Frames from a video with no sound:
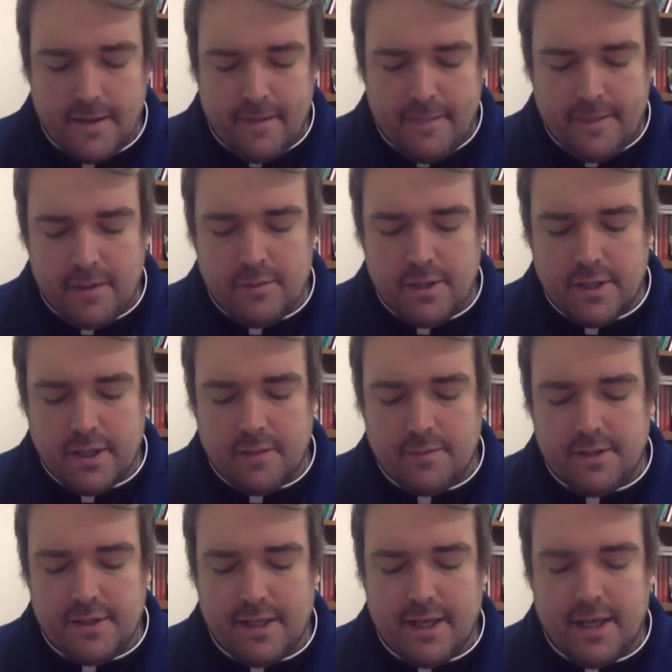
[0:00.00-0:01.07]
Then when you come
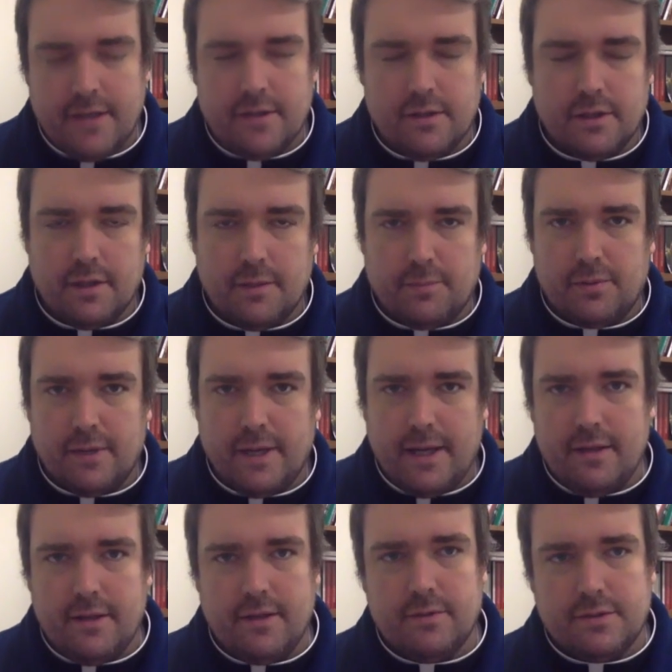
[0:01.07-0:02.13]
to the end, you're going to
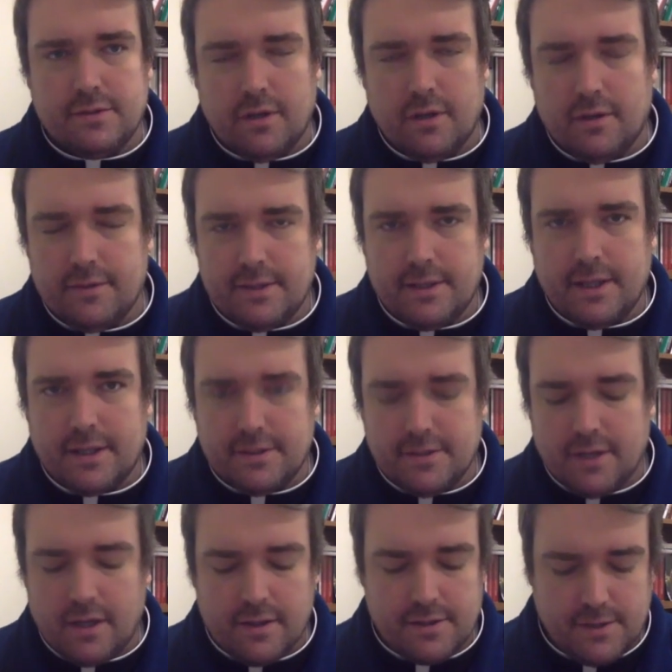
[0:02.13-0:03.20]
pray what's called the
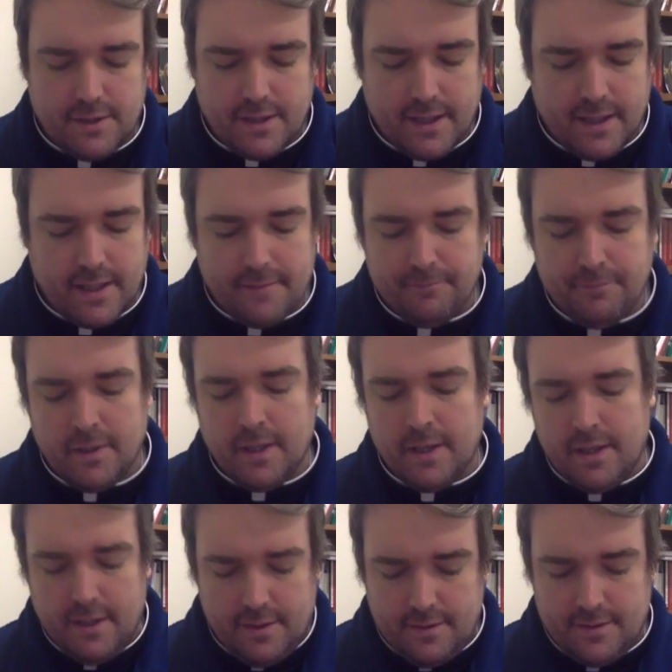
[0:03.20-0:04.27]
doxology again.
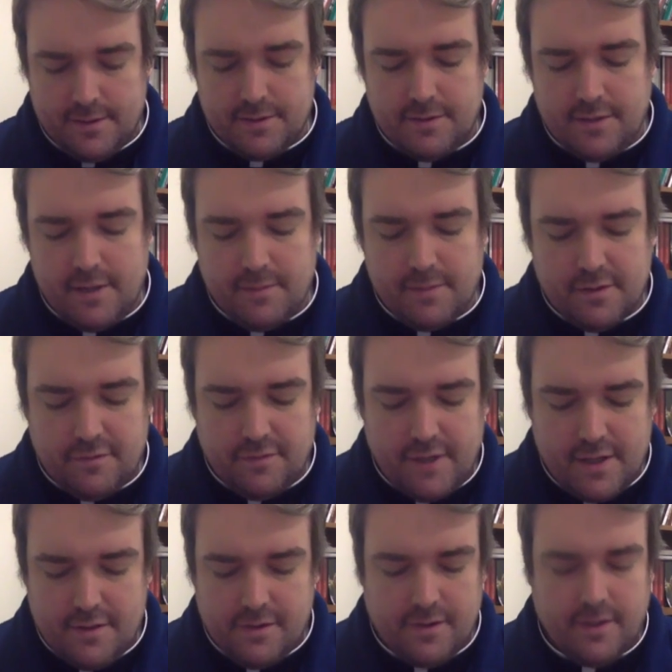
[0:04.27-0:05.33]
This statement of
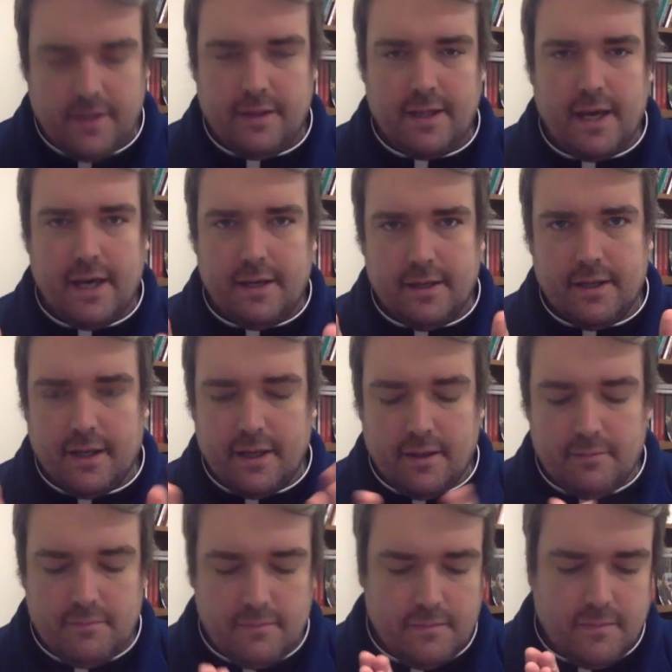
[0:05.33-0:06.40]
faith that
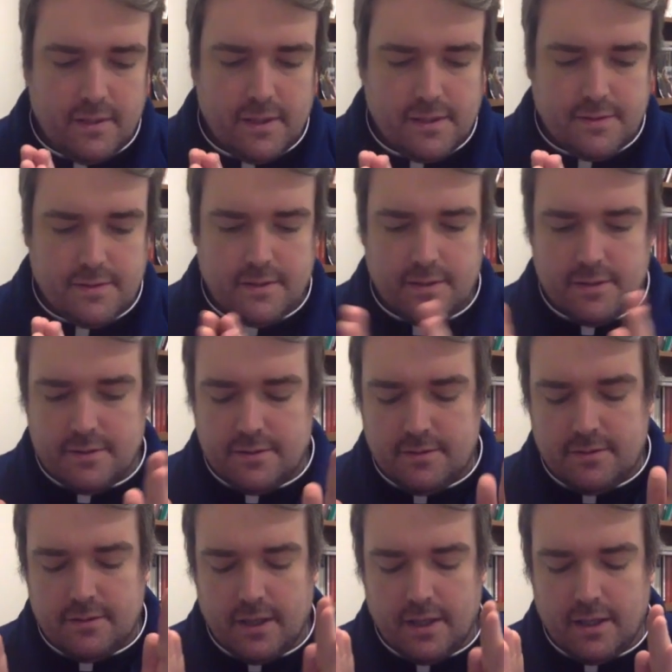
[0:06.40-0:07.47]

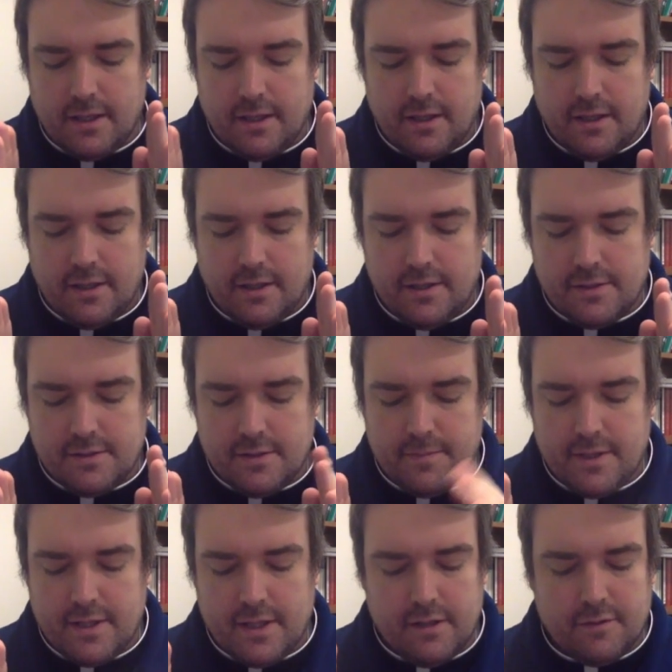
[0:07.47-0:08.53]
is
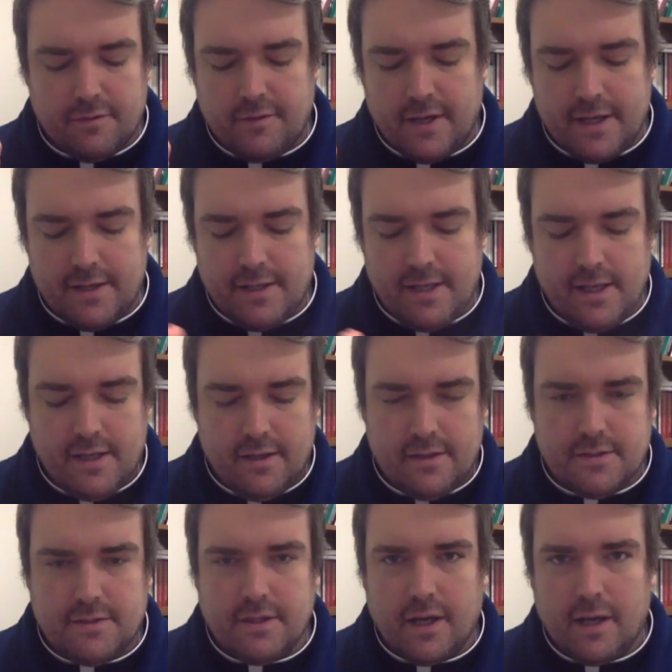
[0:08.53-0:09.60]
something that you'll find at the end of
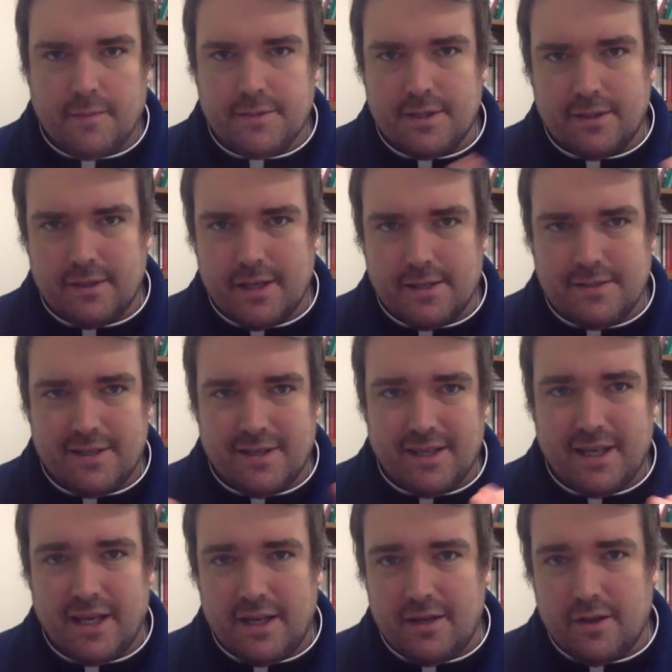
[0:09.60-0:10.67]
the Psalms unless
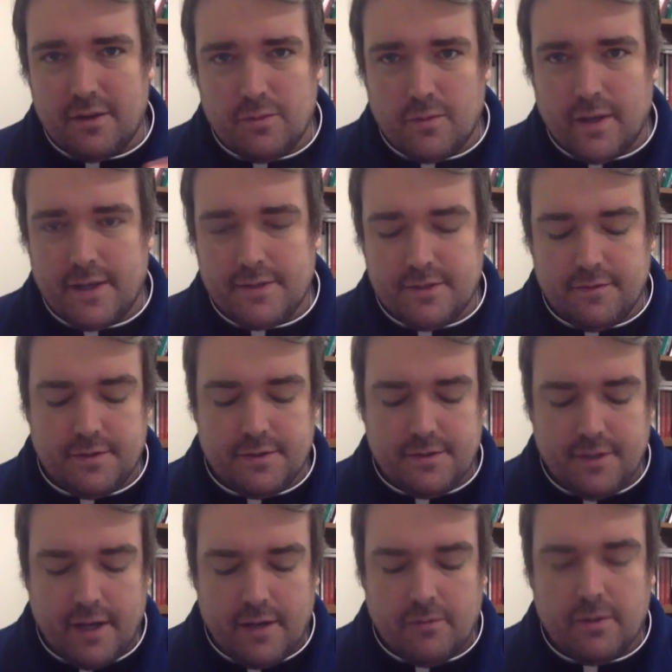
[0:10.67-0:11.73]
indicated otherwise. If it's
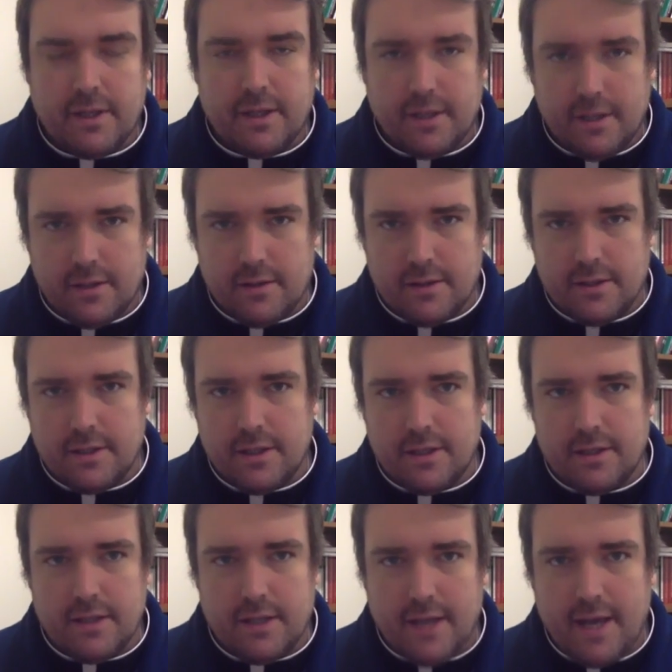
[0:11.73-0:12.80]
not written here
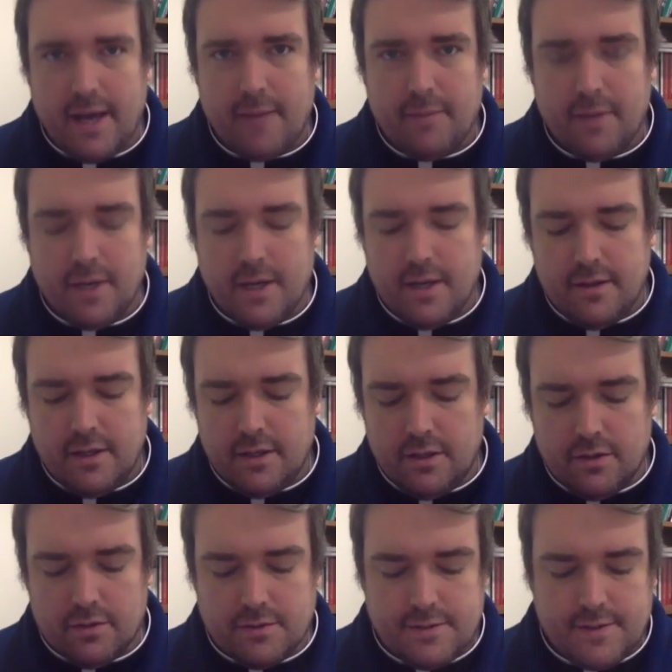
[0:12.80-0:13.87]
in the app, then
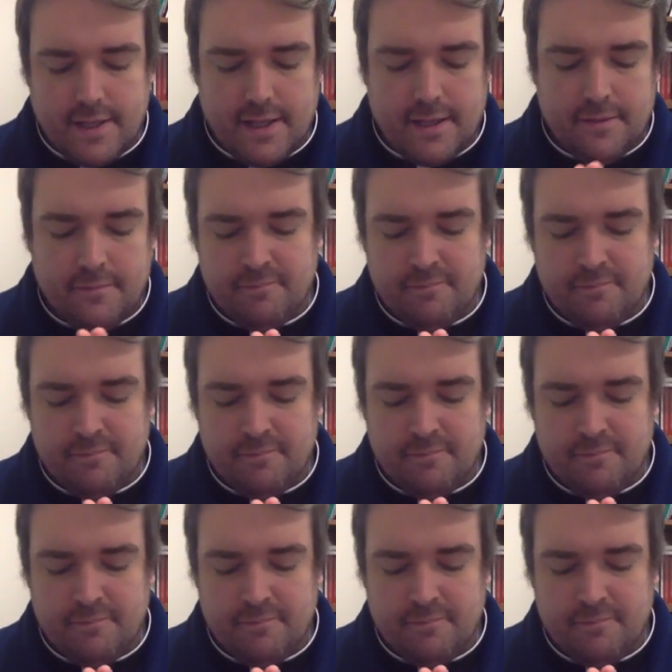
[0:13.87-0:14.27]
you don't say it.